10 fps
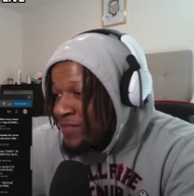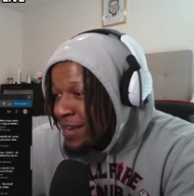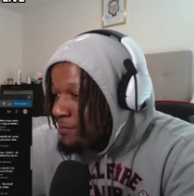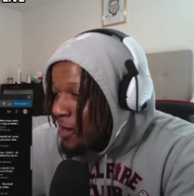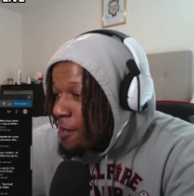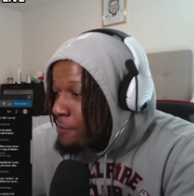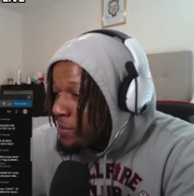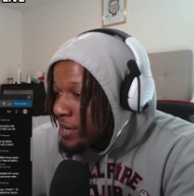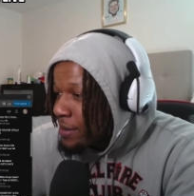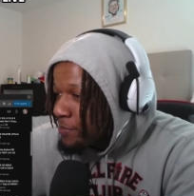bro, I don't
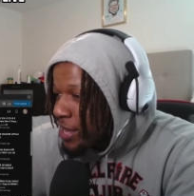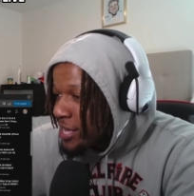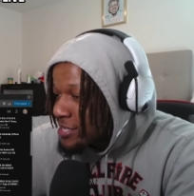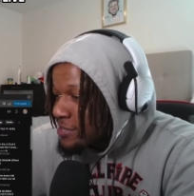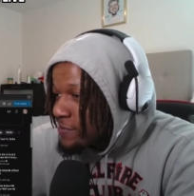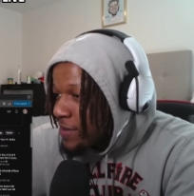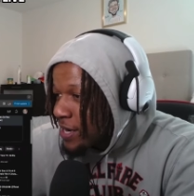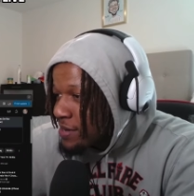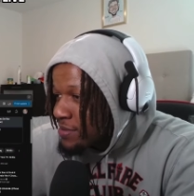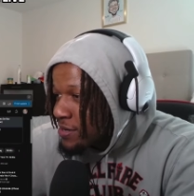put nothing past
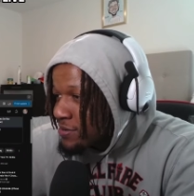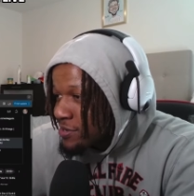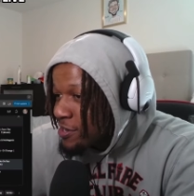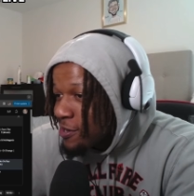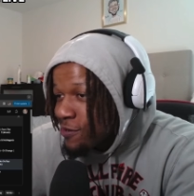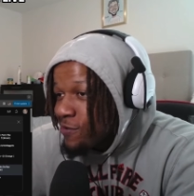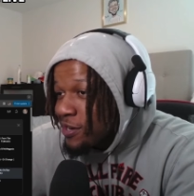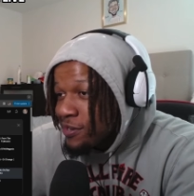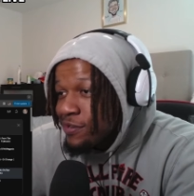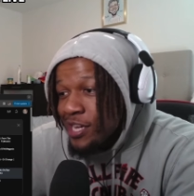nobody, bro. Do your
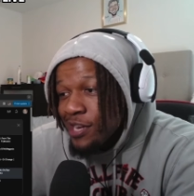homework on.